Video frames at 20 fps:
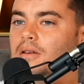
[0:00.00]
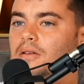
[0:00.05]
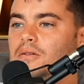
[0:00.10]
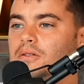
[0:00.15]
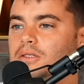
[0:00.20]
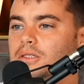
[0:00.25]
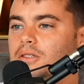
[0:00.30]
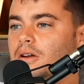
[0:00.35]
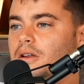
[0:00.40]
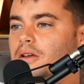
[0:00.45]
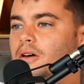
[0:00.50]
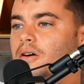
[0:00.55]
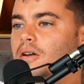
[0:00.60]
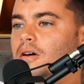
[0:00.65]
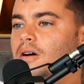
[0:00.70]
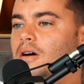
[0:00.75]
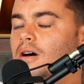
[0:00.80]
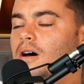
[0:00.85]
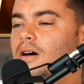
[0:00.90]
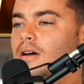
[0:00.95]
do a study
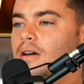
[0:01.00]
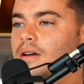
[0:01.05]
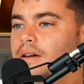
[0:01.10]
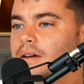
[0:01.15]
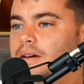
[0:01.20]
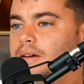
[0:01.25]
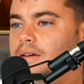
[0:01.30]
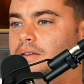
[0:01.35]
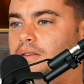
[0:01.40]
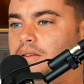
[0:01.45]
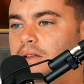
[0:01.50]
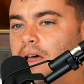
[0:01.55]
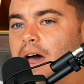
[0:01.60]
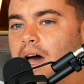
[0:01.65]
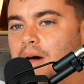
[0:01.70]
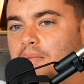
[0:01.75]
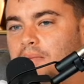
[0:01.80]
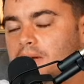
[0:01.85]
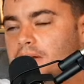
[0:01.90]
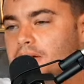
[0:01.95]
on
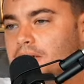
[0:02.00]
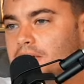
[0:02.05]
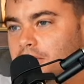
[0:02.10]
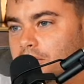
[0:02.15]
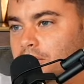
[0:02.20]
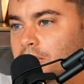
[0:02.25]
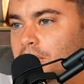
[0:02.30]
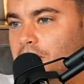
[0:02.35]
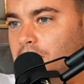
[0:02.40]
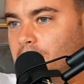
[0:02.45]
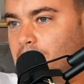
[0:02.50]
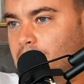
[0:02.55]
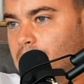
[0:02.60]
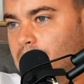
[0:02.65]
happiness with